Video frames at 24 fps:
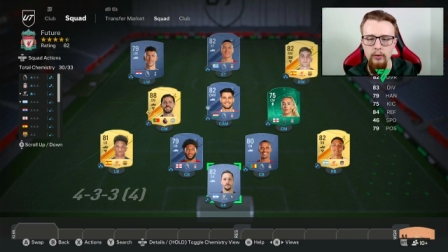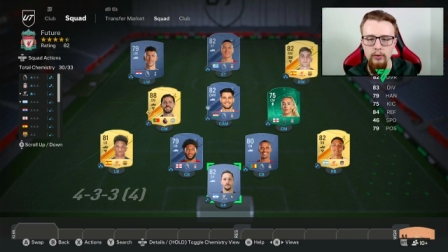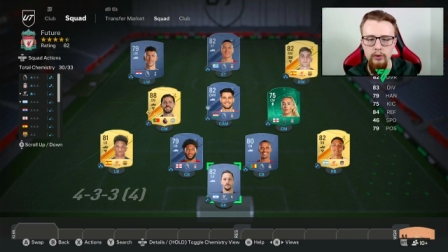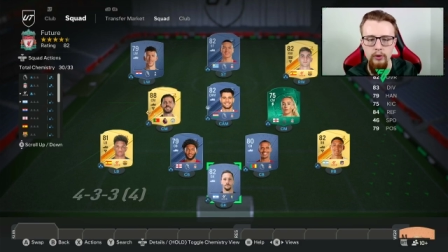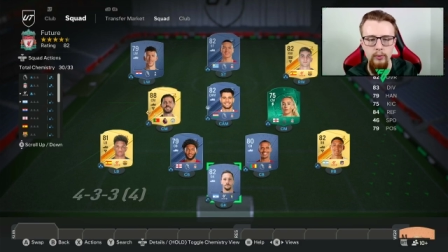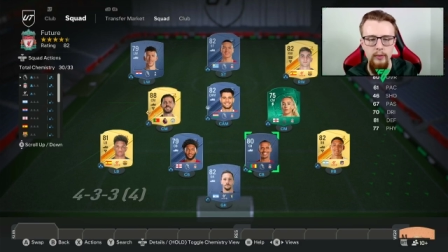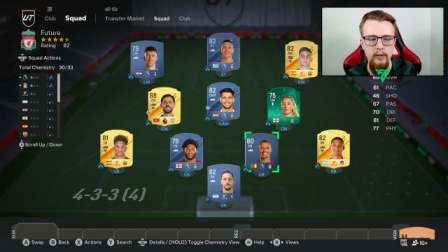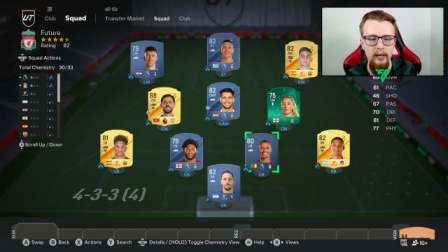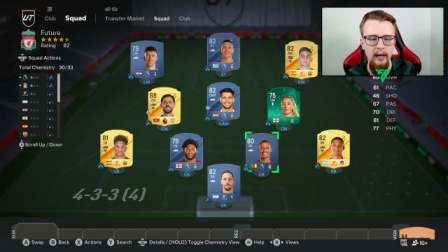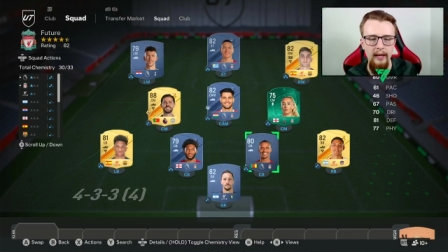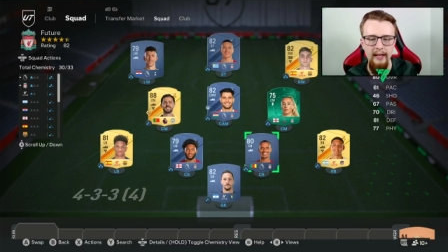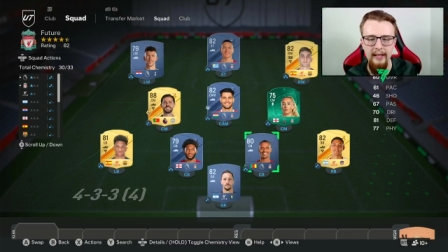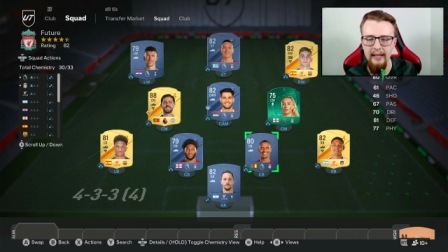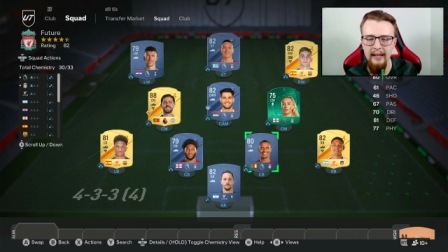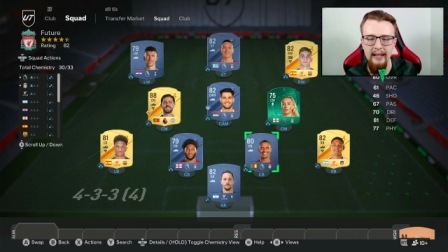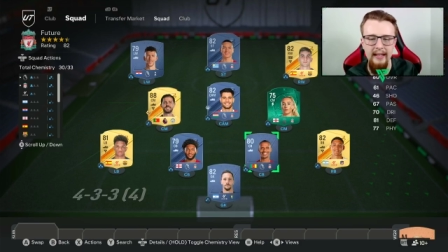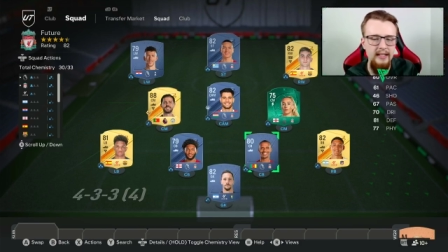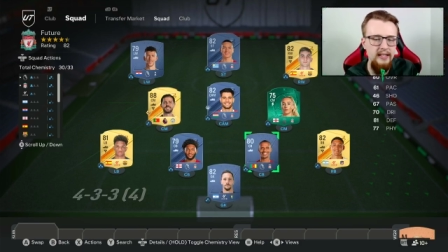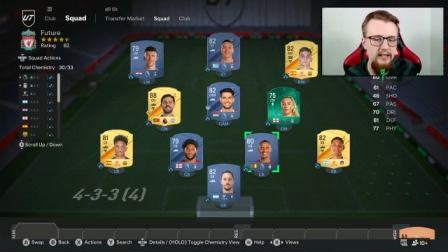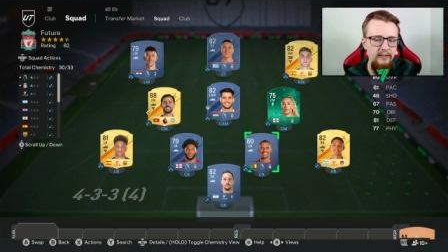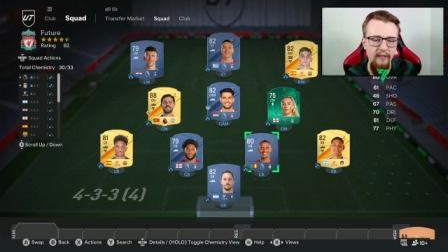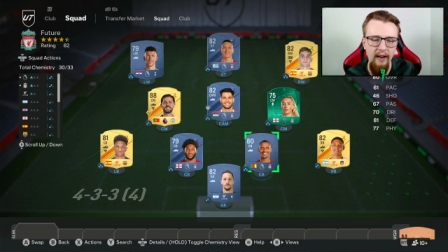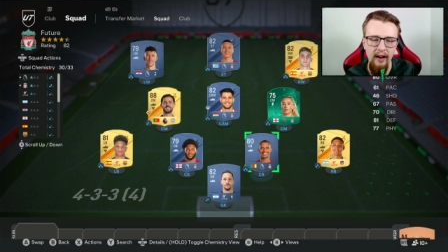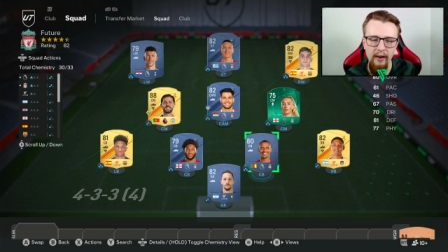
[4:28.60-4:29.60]
to an
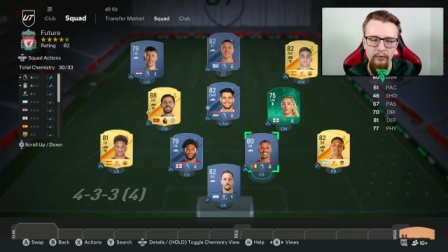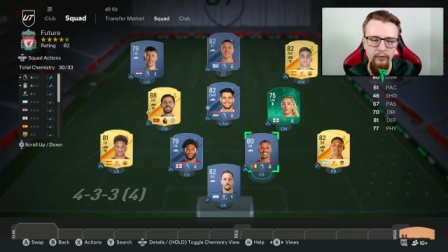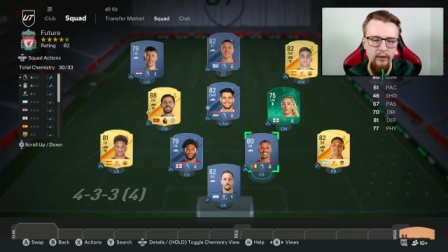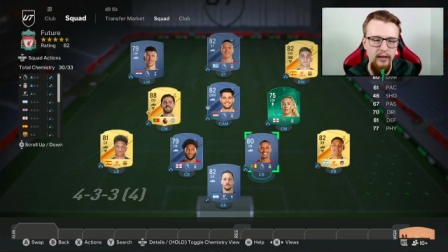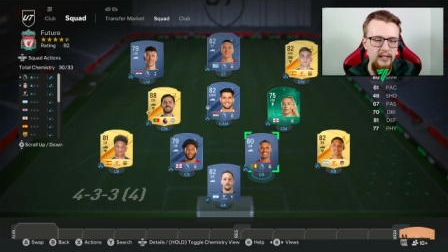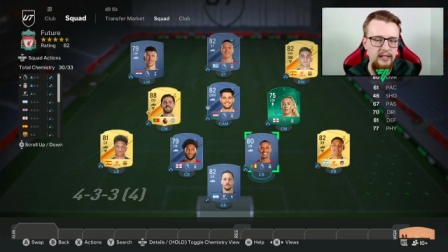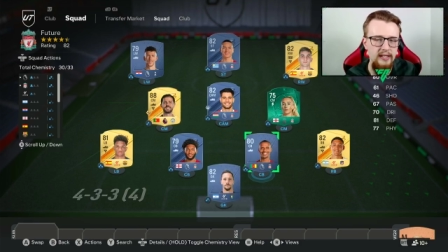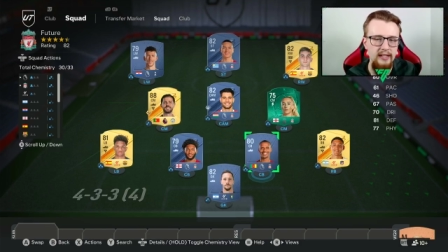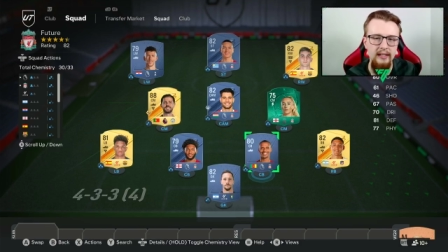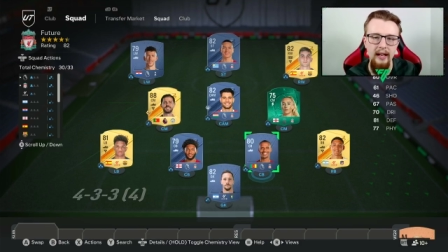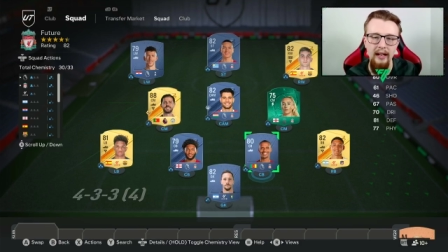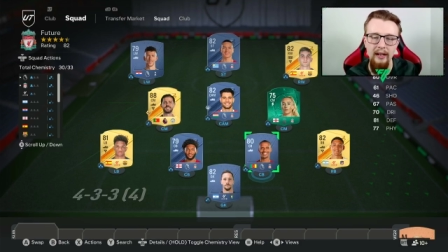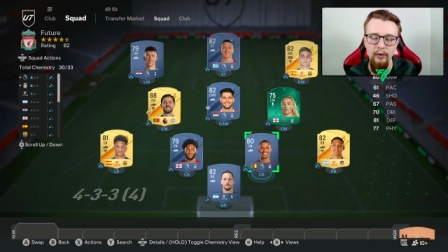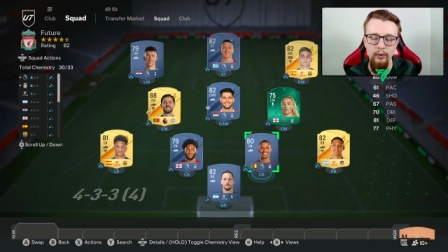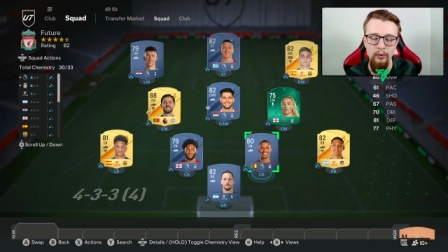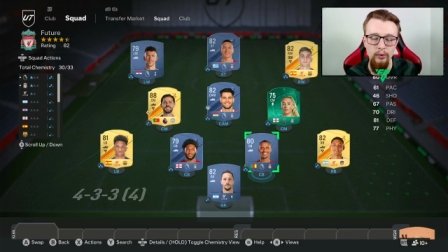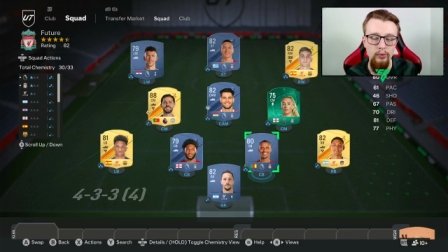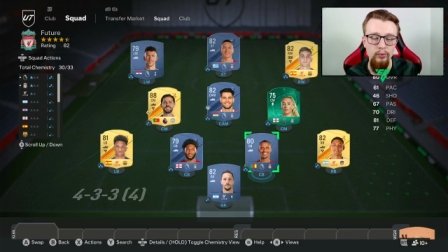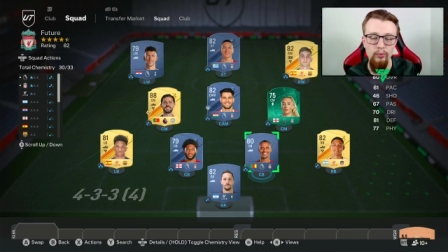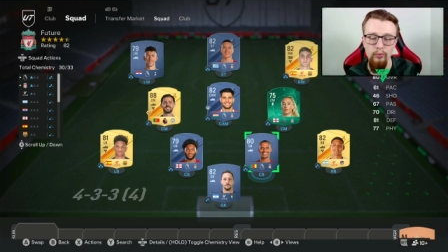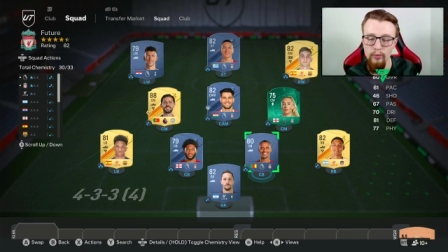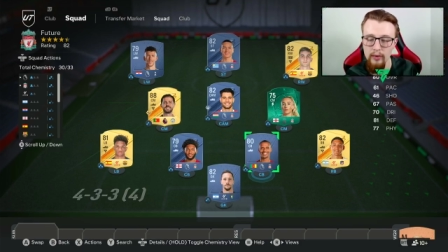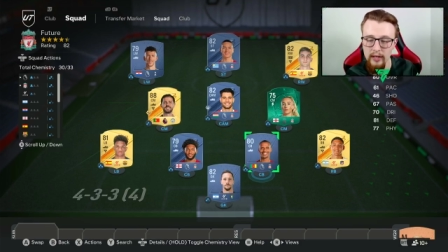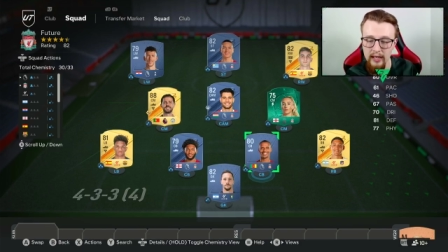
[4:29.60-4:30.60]
85 rated and looks
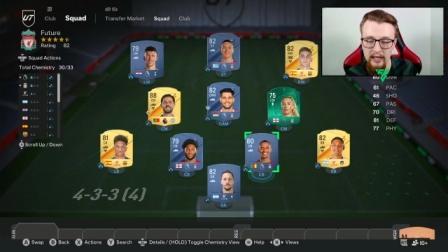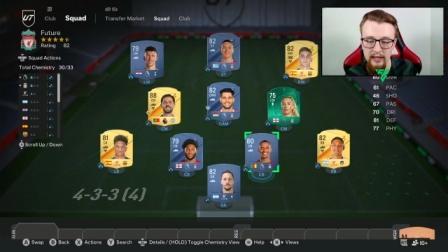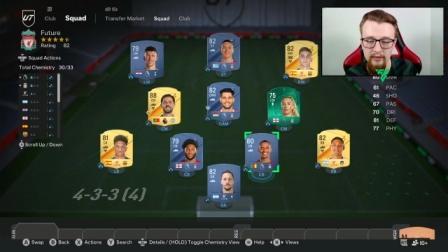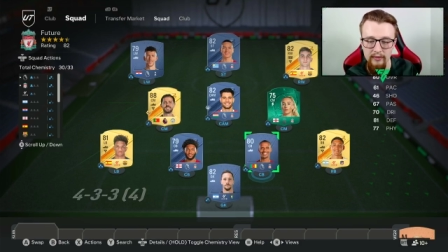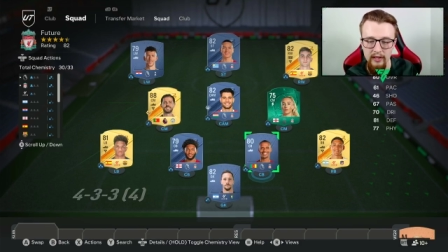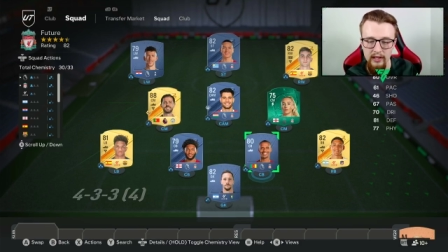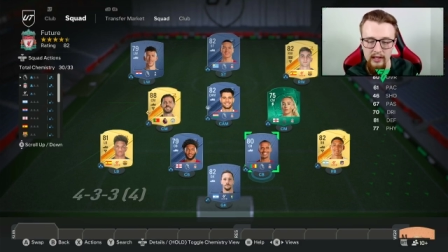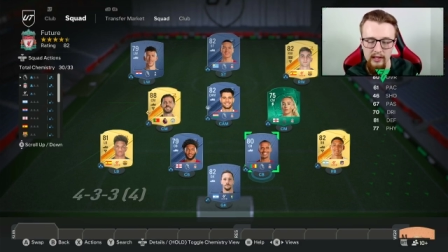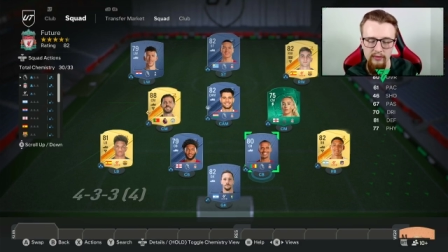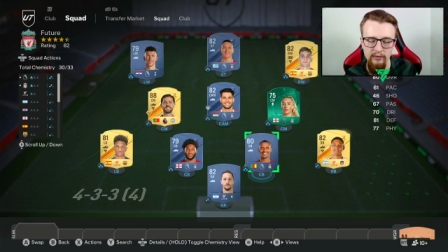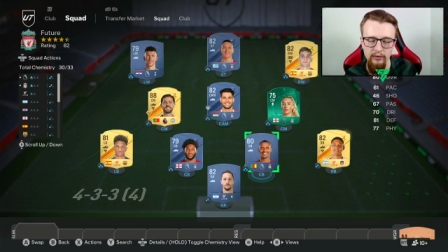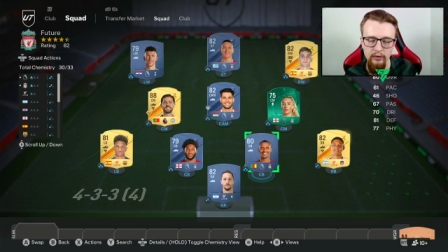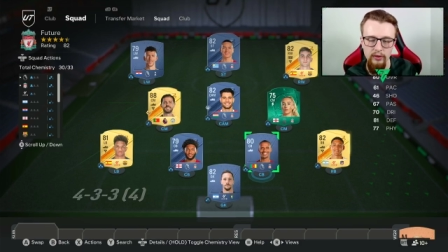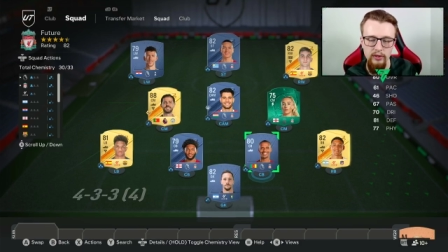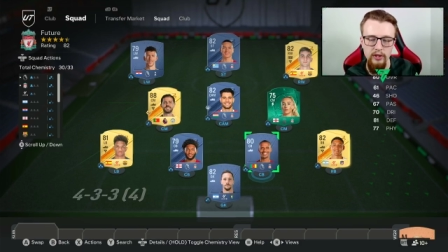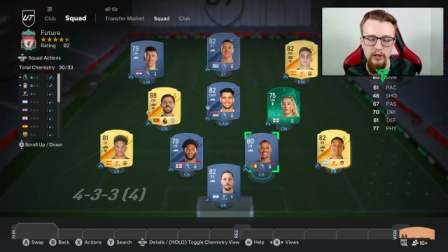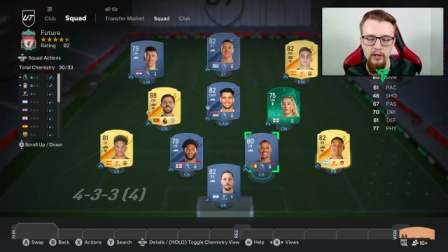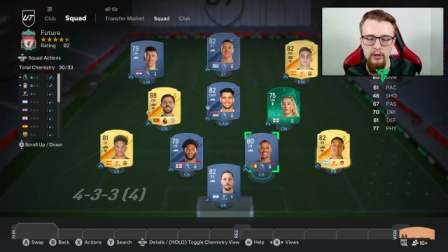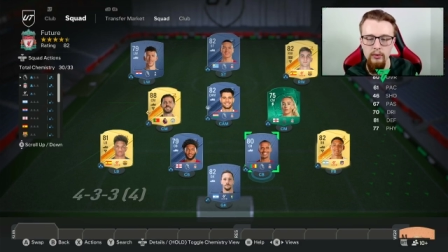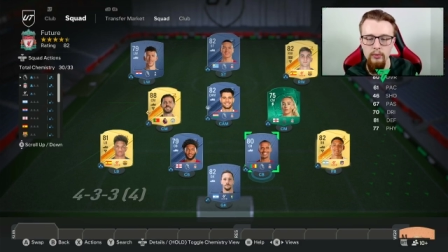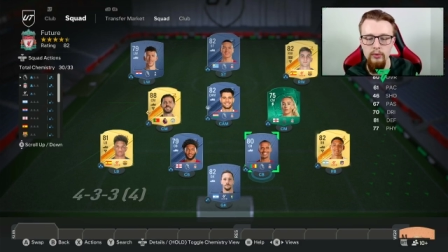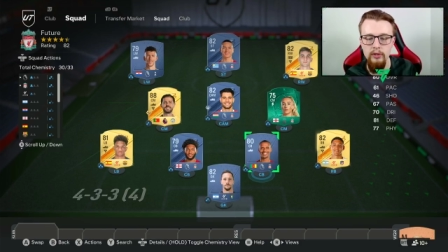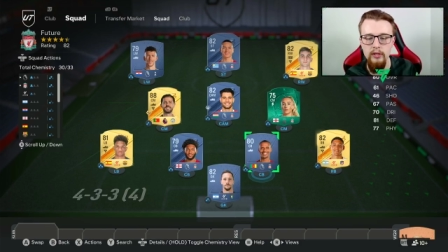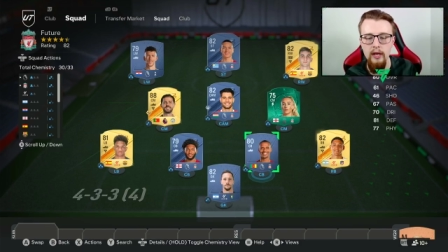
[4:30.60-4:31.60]
really, really fun to
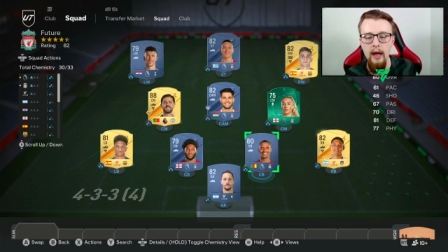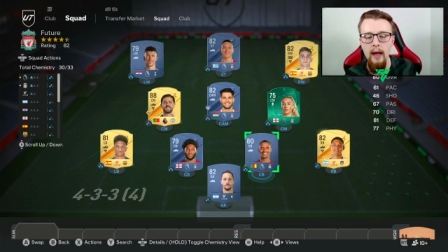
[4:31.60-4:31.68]
use.